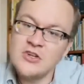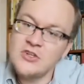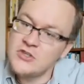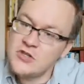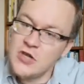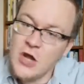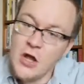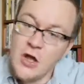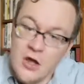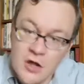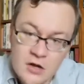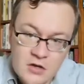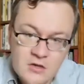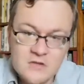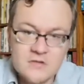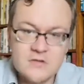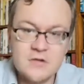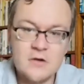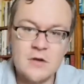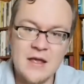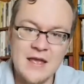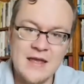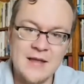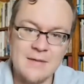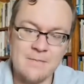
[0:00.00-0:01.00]
turn
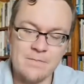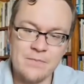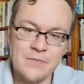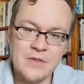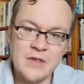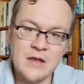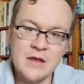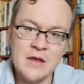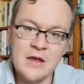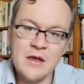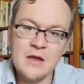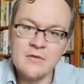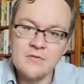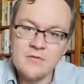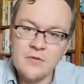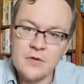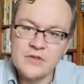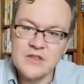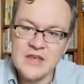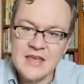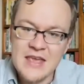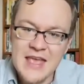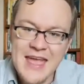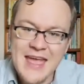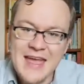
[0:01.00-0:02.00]
to Him
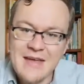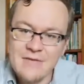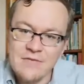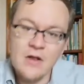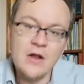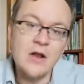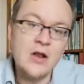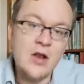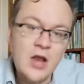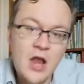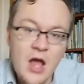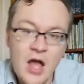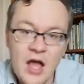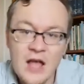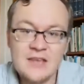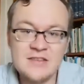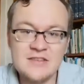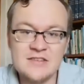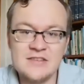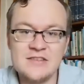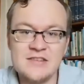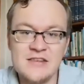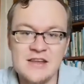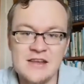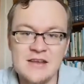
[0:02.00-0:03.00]
for the
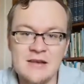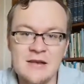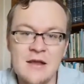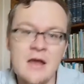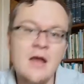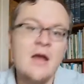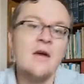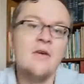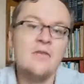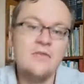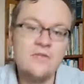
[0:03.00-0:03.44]
everlasting